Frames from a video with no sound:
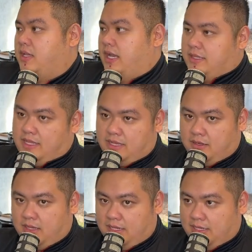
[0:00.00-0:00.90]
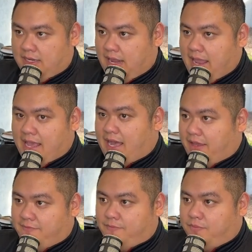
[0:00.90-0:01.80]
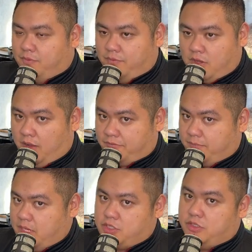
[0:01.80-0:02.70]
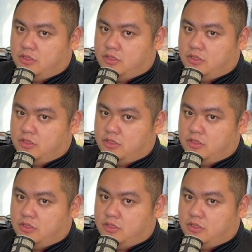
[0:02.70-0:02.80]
and then an AI confirmation